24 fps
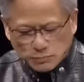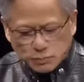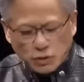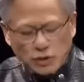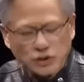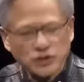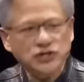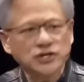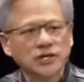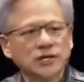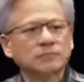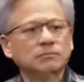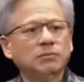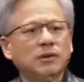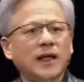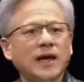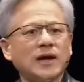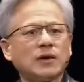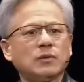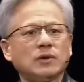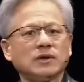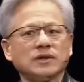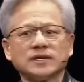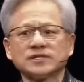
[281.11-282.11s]
and you push in
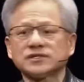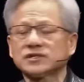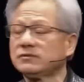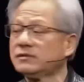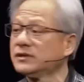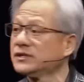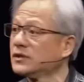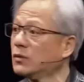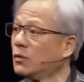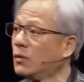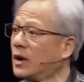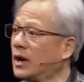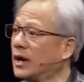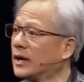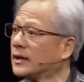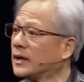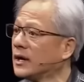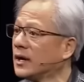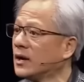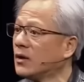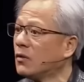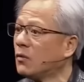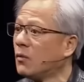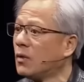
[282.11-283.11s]
Blackwell. That's the reason
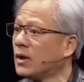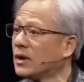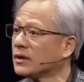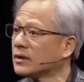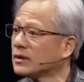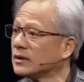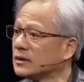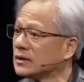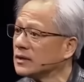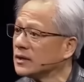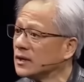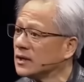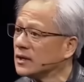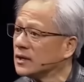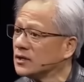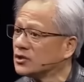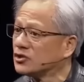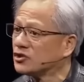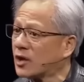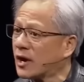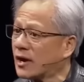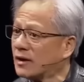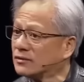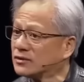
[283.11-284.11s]
why one of the
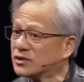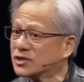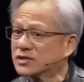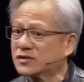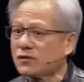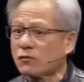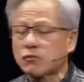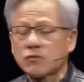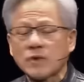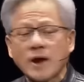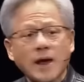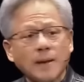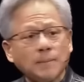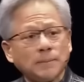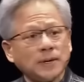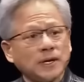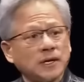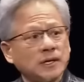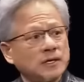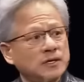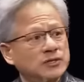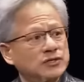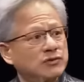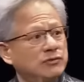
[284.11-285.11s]
challenges of
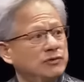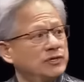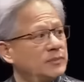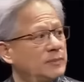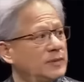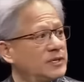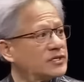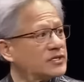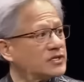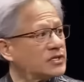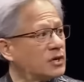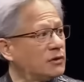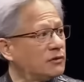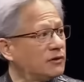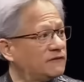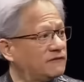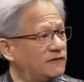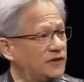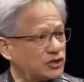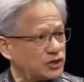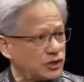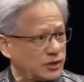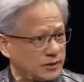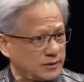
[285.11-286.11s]
ramping is going to be
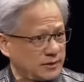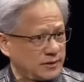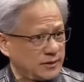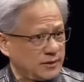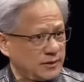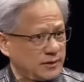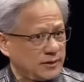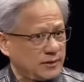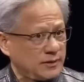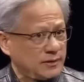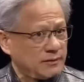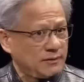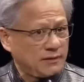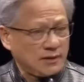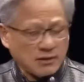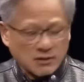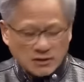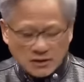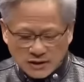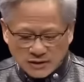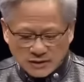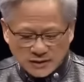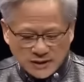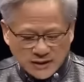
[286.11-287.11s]
so efficient.
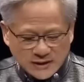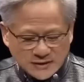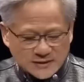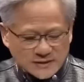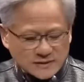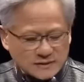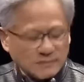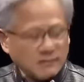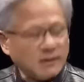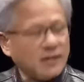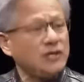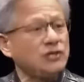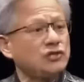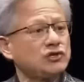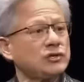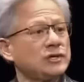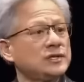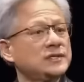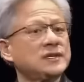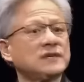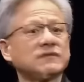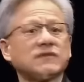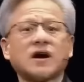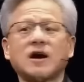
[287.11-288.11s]
There are
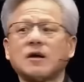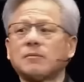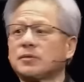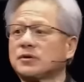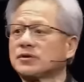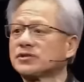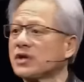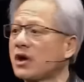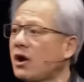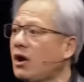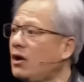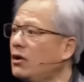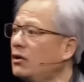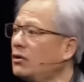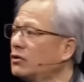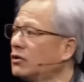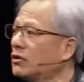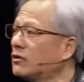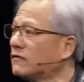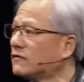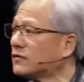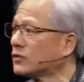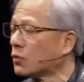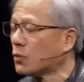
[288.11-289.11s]
installations of Hoppers
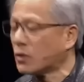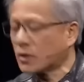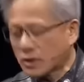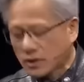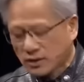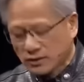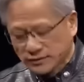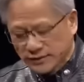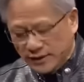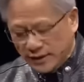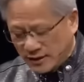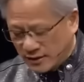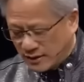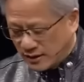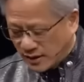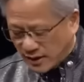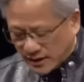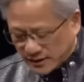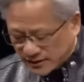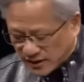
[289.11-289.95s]
all over the world,